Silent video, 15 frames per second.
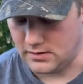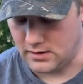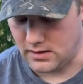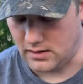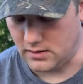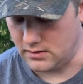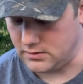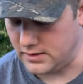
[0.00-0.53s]

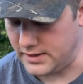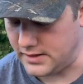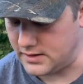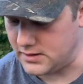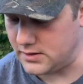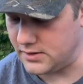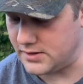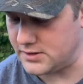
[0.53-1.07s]
I'll link
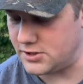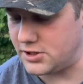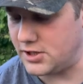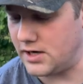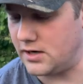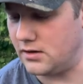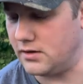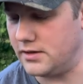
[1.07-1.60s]
to his
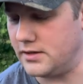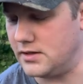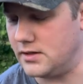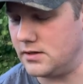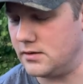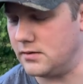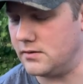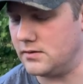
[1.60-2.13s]
channel in
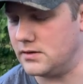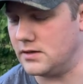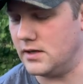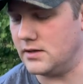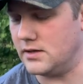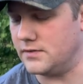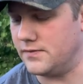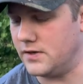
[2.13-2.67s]
the,
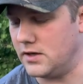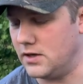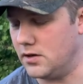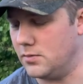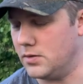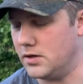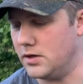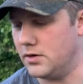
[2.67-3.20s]
in the video
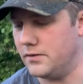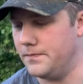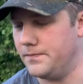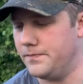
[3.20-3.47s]
below